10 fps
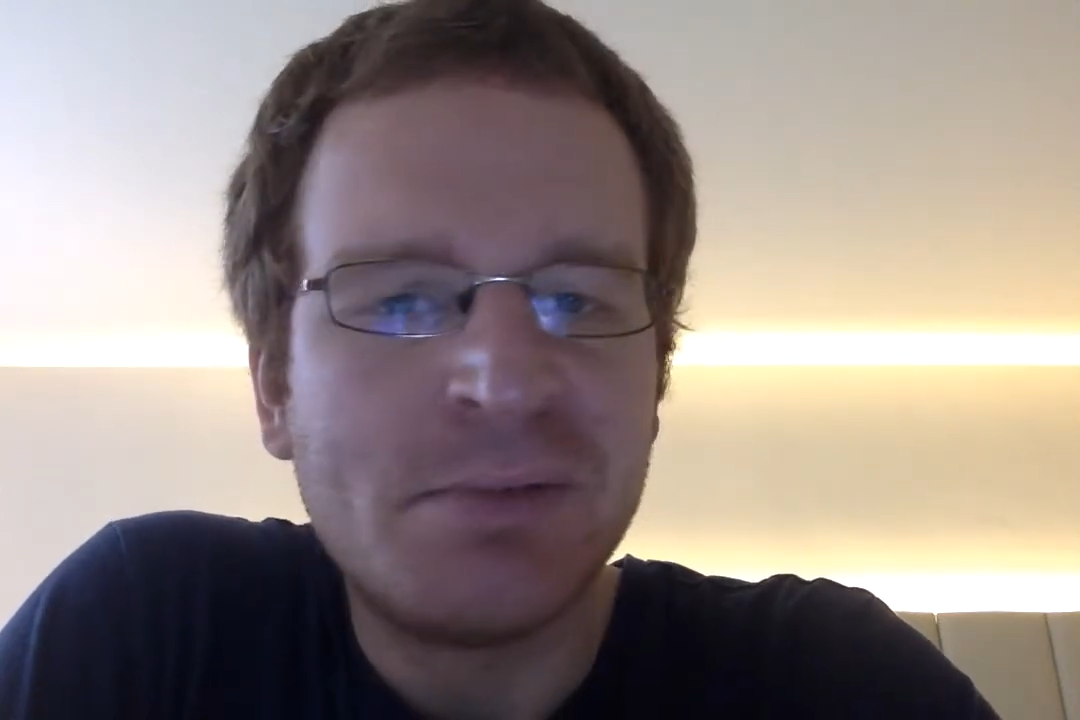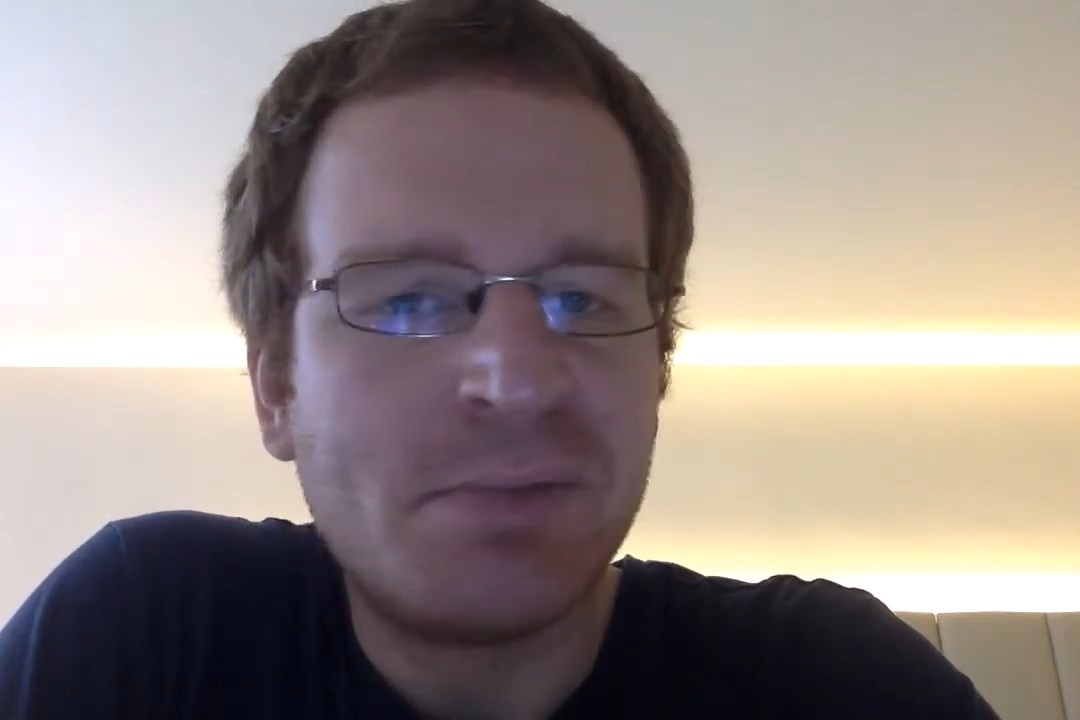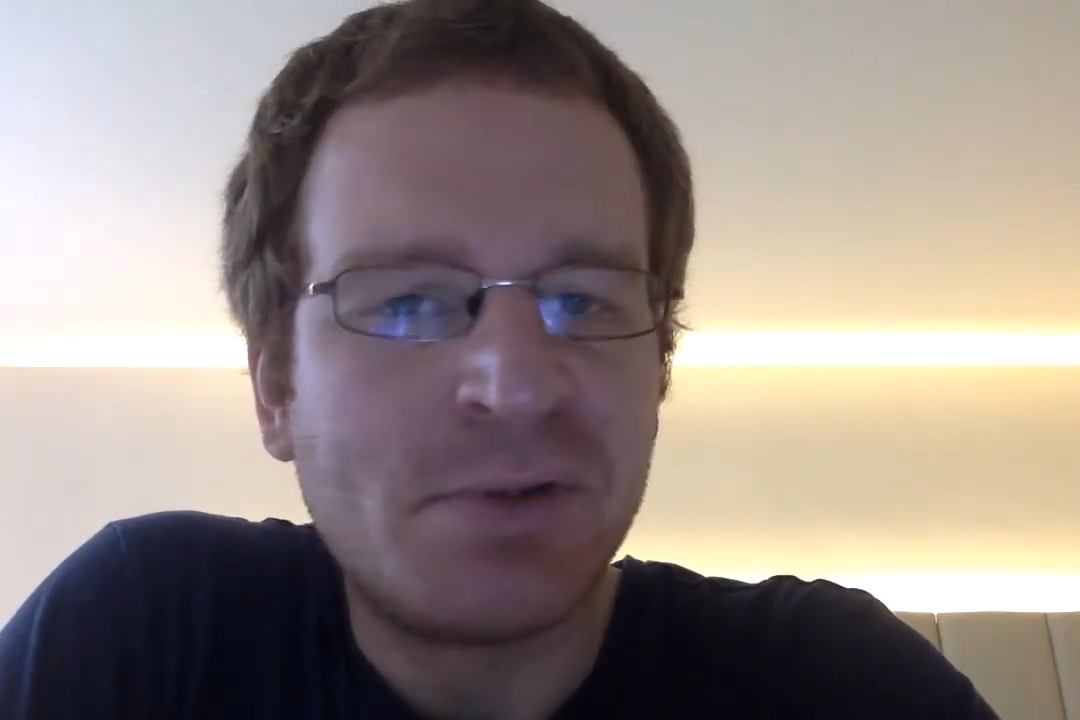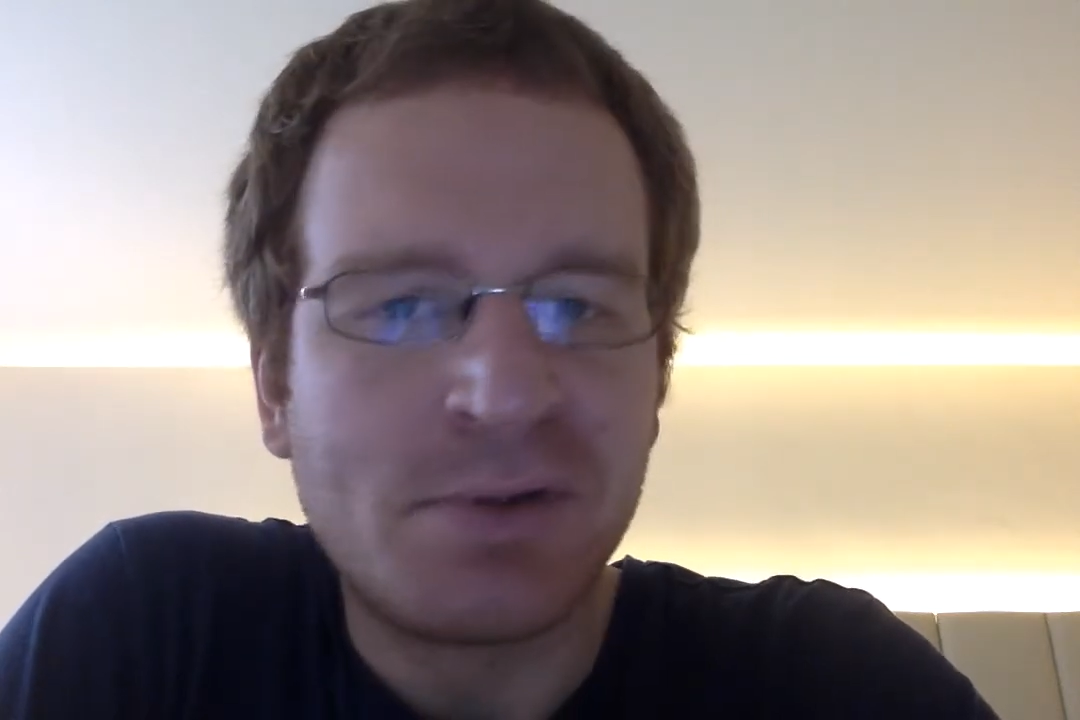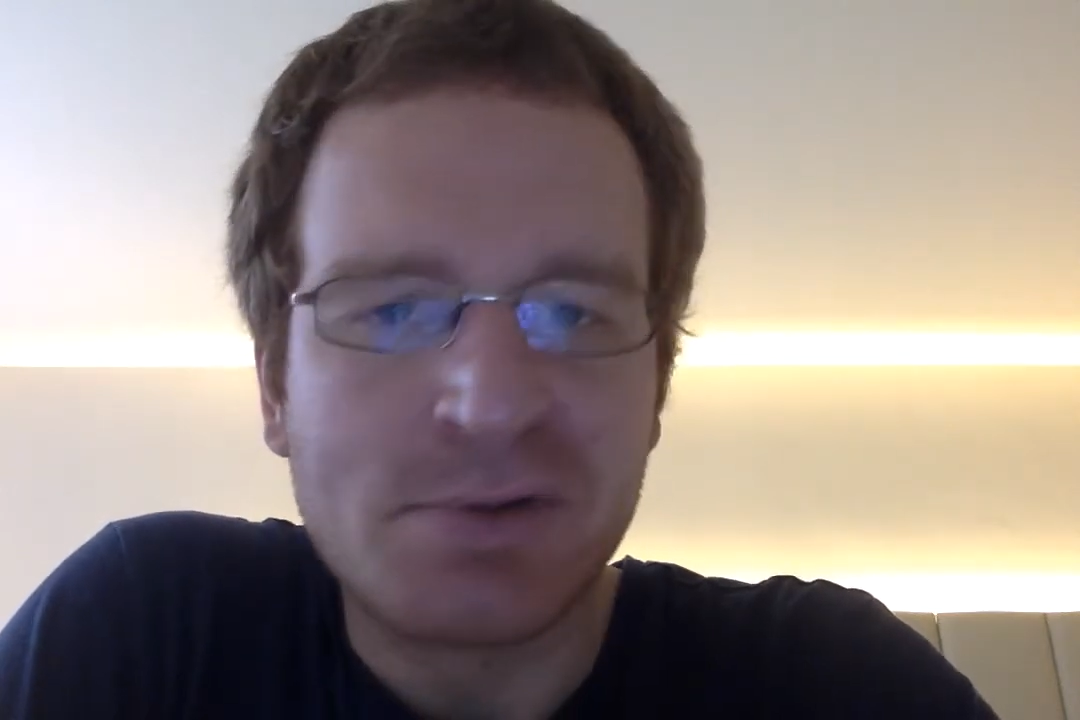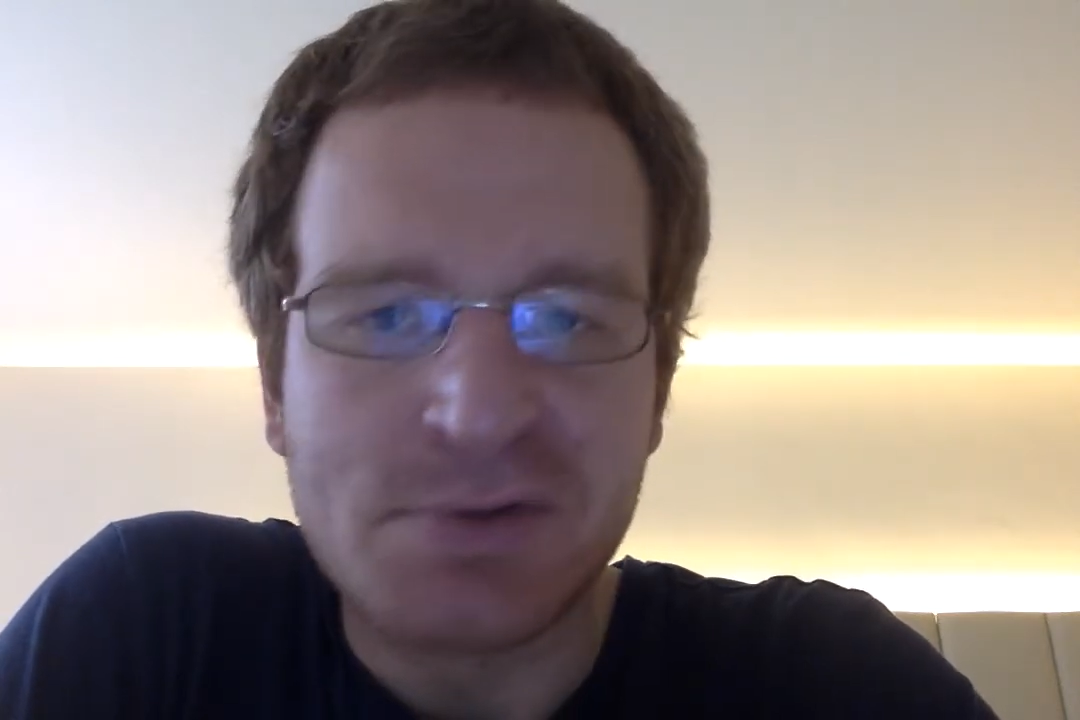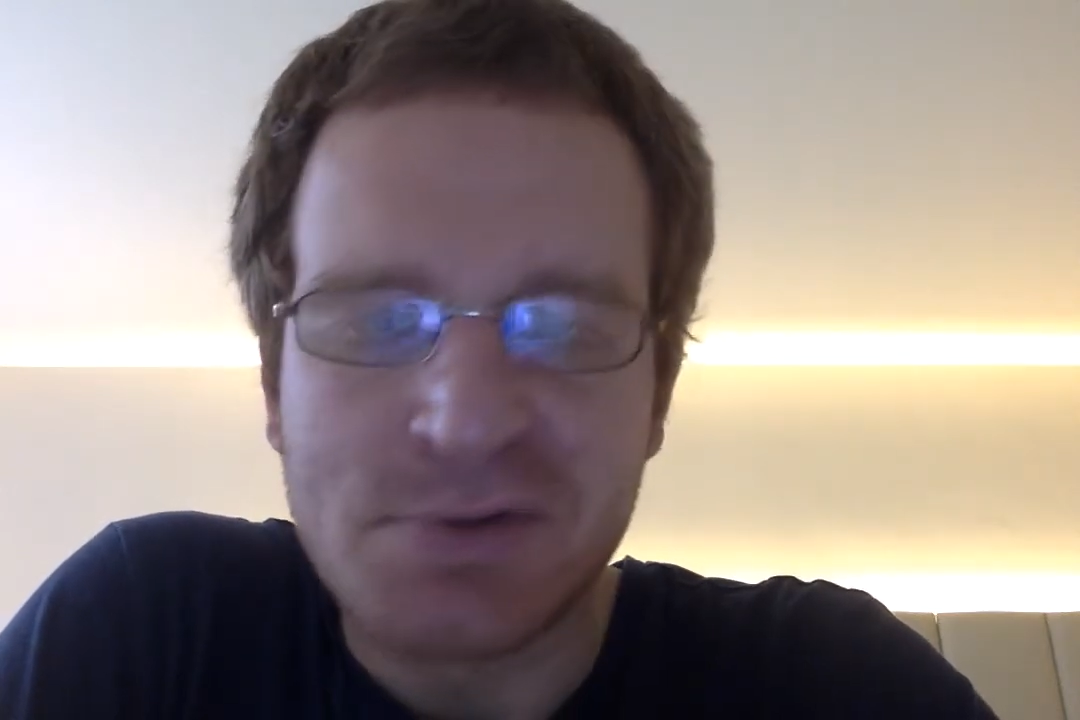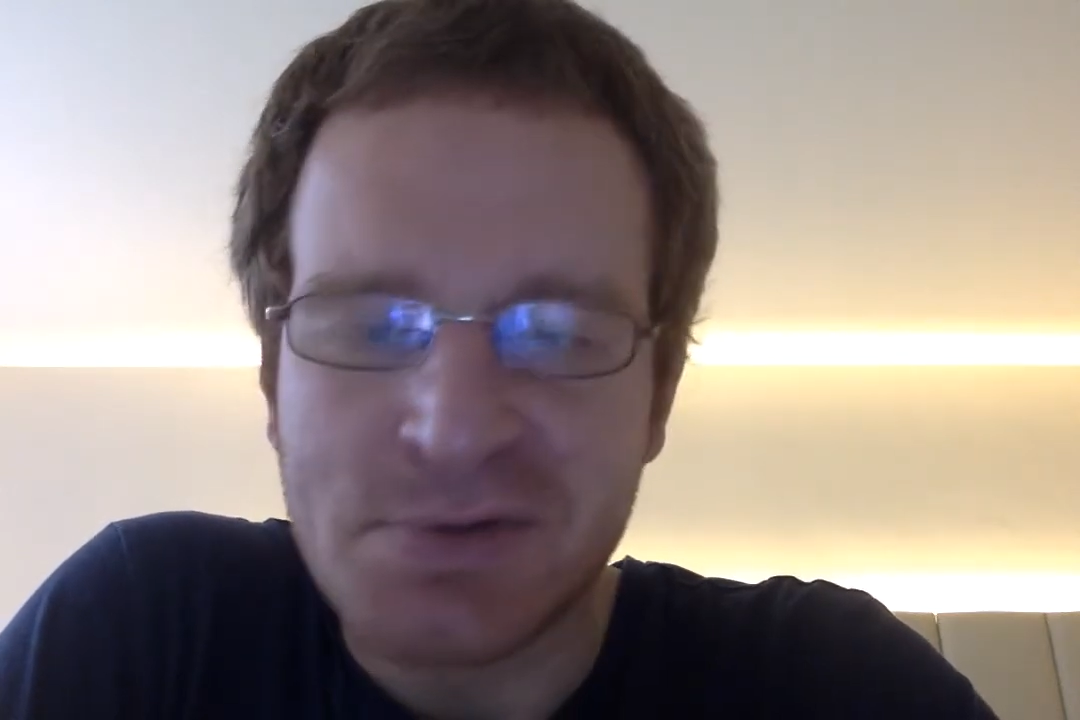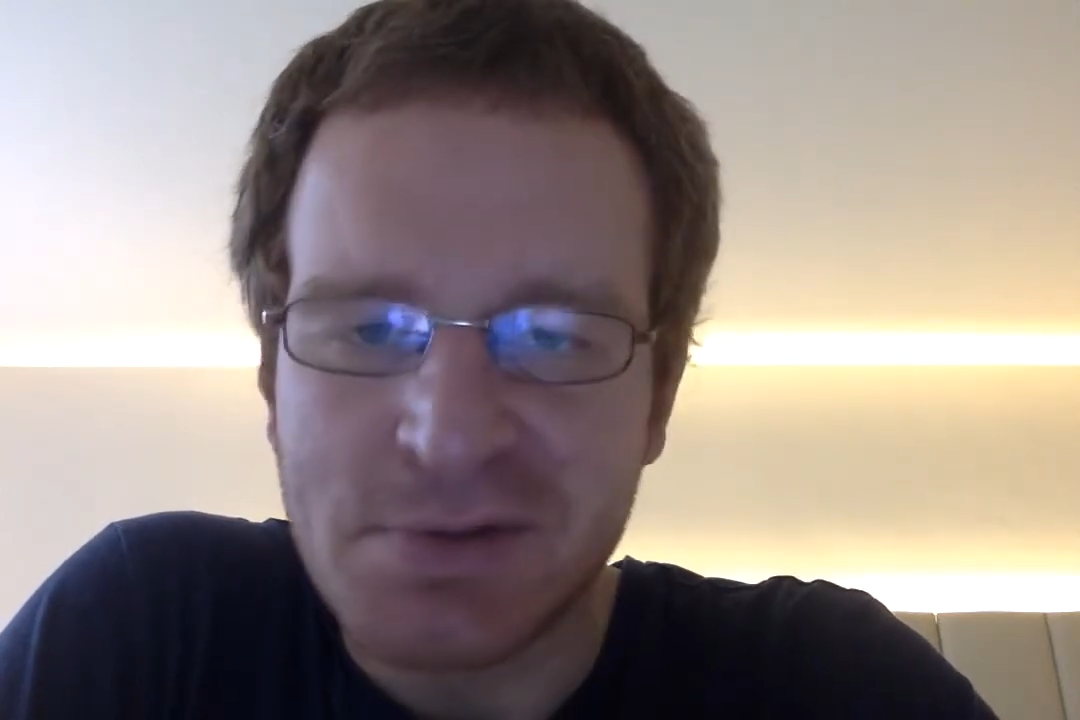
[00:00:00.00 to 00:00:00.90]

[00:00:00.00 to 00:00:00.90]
because